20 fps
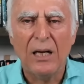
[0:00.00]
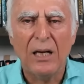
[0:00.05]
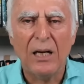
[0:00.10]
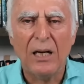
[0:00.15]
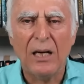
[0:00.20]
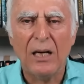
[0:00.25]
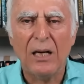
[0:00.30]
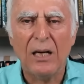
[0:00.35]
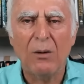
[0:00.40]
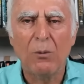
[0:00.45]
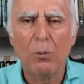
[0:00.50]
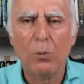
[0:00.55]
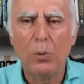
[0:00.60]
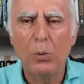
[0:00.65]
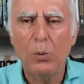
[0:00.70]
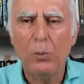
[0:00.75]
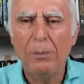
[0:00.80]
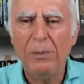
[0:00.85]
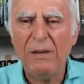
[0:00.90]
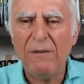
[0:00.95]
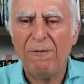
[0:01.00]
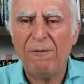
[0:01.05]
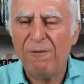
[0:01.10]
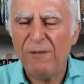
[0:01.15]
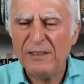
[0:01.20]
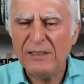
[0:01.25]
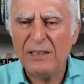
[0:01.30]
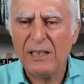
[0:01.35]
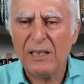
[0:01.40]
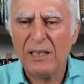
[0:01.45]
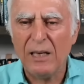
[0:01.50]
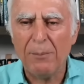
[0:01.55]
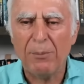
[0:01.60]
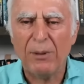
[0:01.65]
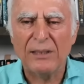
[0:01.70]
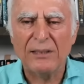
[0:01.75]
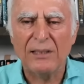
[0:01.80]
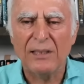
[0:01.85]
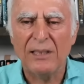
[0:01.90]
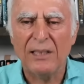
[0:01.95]
uh, will be physically
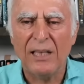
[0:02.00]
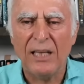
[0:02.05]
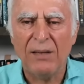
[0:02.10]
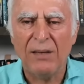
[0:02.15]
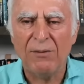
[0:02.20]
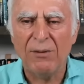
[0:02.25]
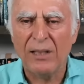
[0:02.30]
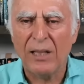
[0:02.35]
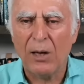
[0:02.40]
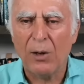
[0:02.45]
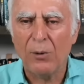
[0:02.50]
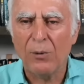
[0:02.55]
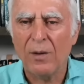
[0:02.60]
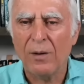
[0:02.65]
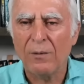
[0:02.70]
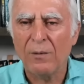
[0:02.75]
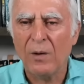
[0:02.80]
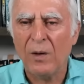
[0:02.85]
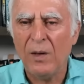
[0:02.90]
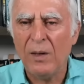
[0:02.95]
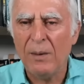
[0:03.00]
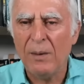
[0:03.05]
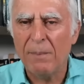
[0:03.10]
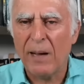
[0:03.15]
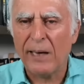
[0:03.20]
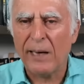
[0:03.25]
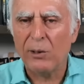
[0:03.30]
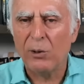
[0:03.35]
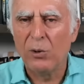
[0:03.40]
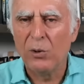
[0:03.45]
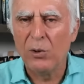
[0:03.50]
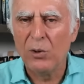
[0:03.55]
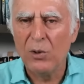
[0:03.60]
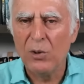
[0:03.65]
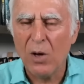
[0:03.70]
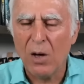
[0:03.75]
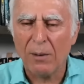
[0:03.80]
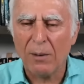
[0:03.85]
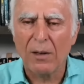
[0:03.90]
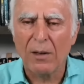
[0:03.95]
present, even though he might
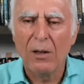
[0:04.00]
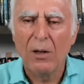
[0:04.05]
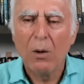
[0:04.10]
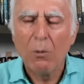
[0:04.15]
not.